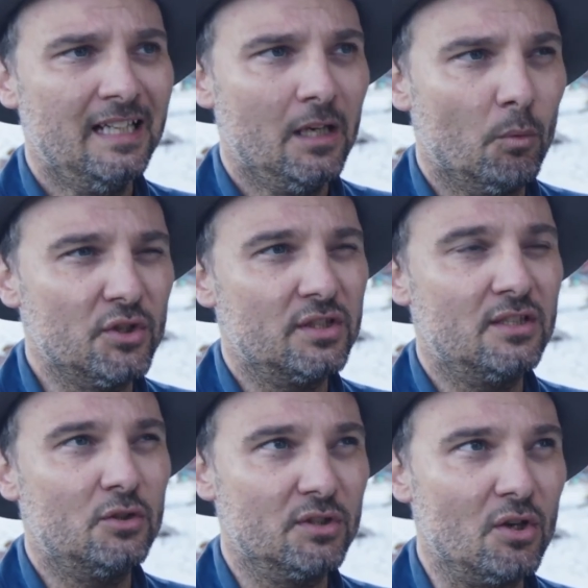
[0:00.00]
which
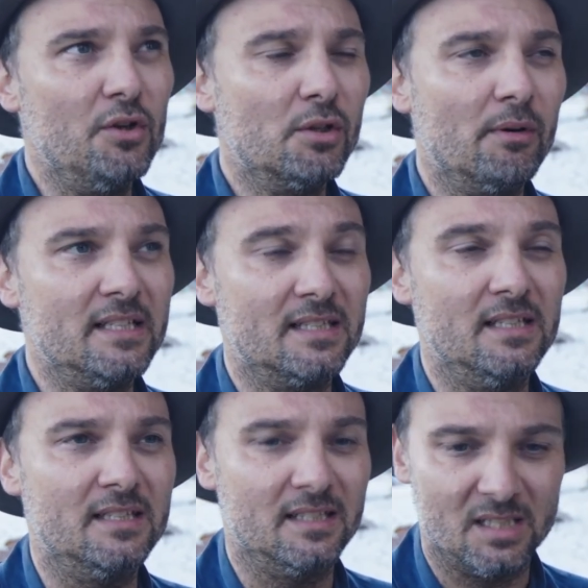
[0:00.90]
to a certain degree
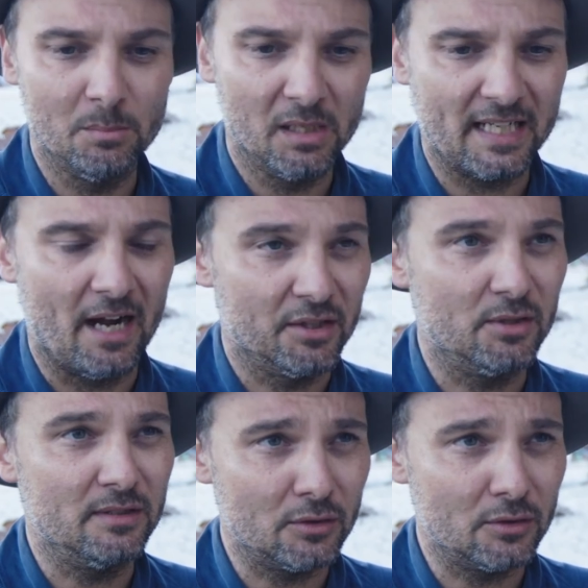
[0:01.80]
is a similar characteristic